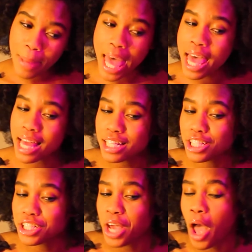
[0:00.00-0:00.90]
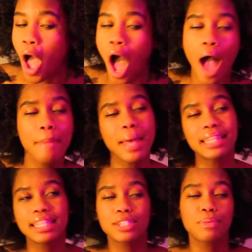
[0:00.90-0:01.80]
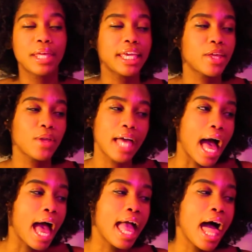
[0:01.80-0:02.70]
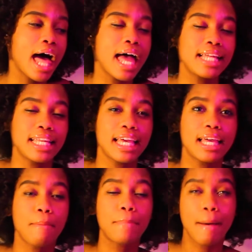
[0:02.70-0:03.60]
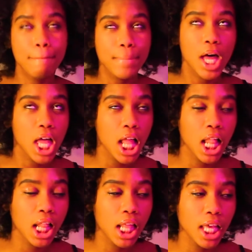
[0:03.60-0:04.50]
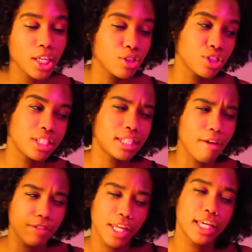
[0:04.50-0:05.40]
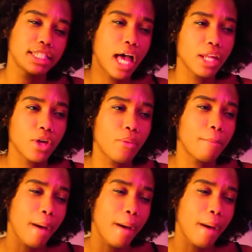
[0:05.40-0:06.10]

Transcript: bitch, I met this really cool guy on Bumble. You should definitely download